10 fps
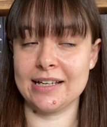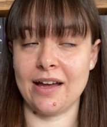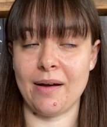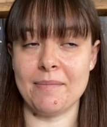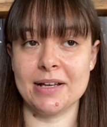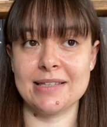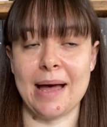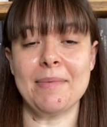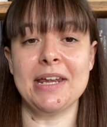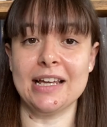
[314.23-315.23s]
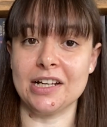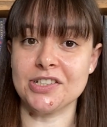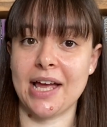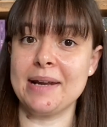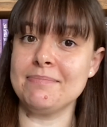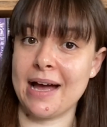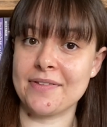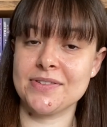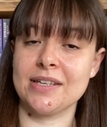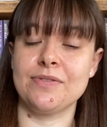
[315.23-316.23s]
exam in English and in
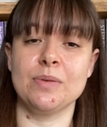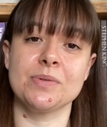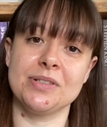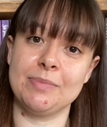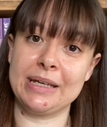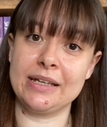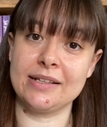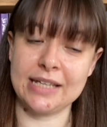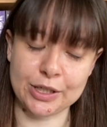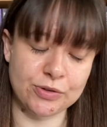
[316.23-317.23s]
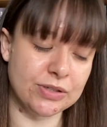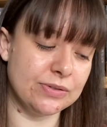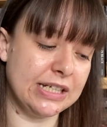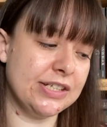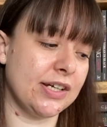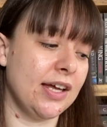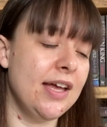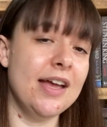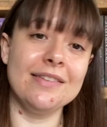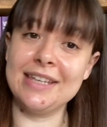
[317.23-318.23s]
maths if you wanted to be a secondary school teacher.
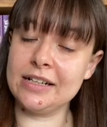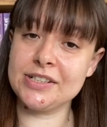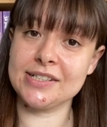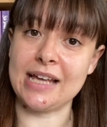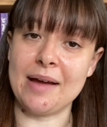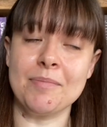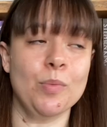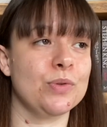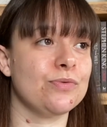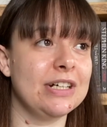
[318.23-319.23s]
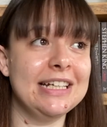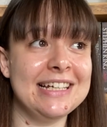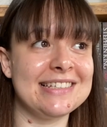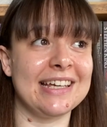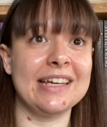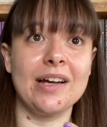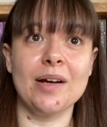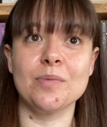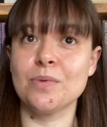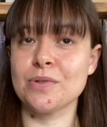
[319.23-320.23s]
The English exam was really easy.
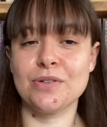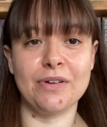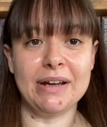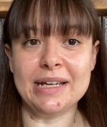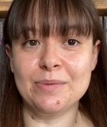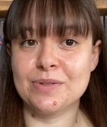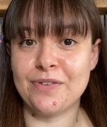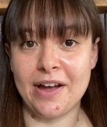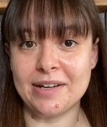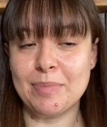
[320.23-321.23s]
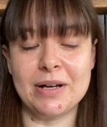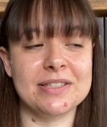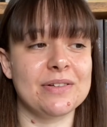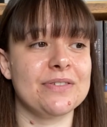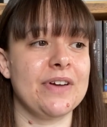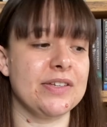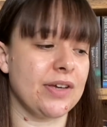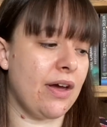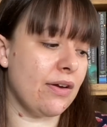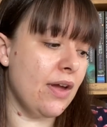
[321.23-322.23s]
I walked through it, it was fine, passed it on the first
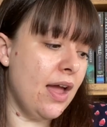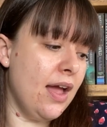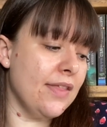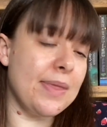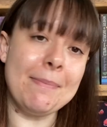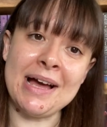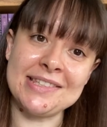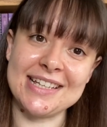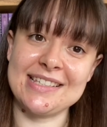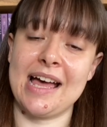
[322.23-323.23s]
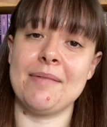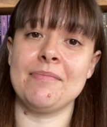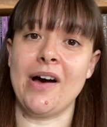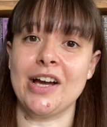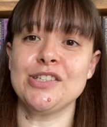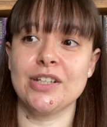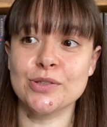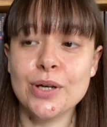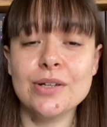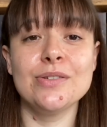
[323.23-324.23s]
go. The maths exam, I
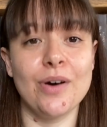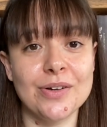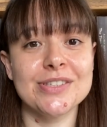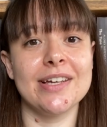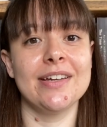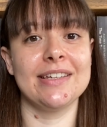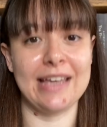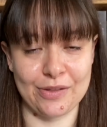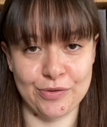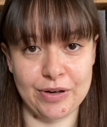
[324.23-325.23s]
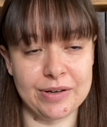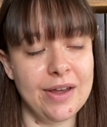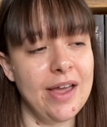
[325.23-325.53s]
just could not get through.